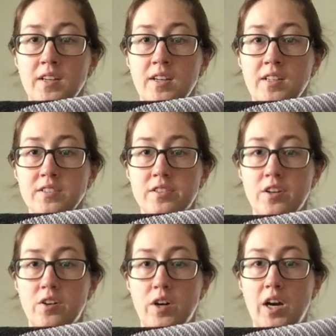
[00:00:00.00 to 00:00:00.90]

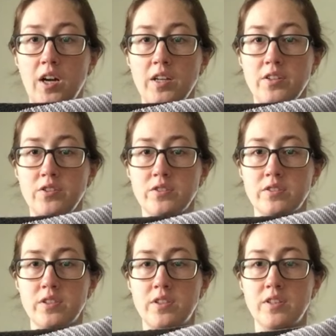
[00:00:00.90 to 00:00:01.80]
So
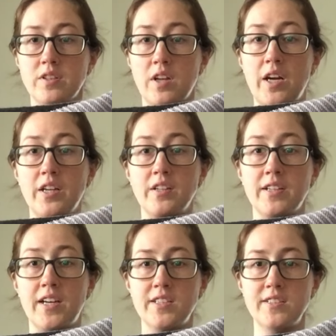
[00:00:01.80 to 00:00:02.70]
I
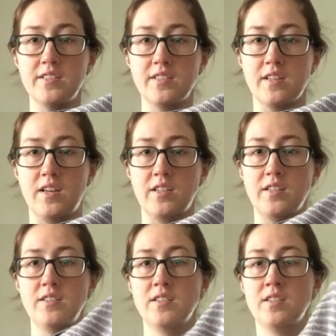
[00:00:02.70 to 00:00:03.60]
cast this on
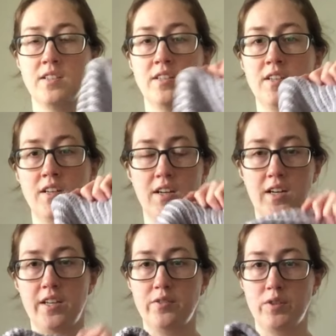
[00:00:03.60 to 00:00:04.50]

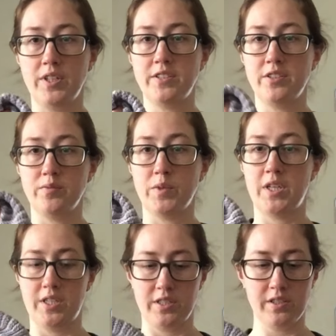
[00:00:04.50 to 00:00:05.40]
the way to
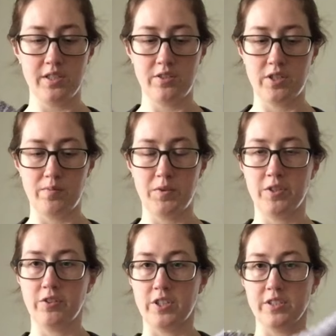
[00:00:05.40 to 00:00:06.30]
my ski trip to
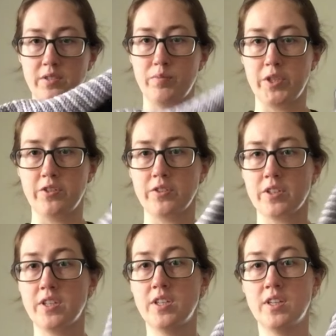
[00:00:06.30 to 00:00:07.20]
Crested Butte,
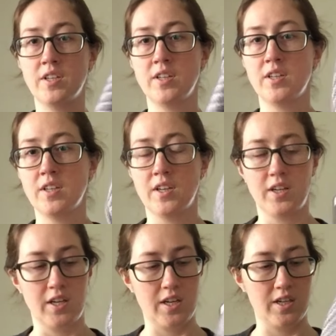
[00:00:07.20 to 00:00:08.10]

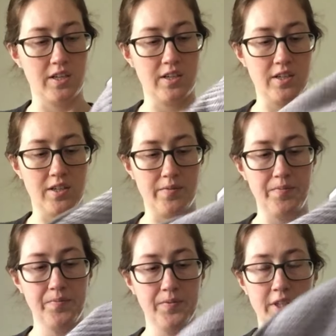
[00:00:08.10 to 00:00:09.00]
and
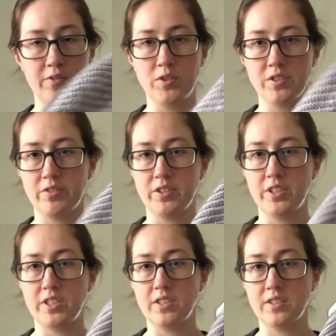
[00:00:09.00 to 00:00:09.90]
it was a
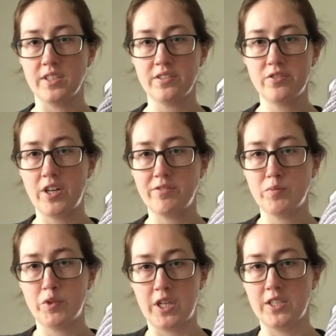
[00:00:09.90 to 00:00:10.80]
really nice travel
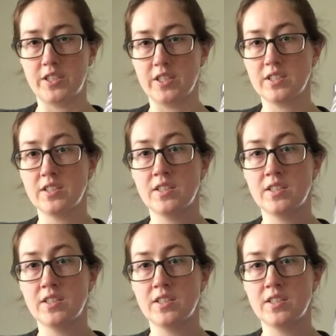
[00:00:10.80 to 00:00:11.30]
project.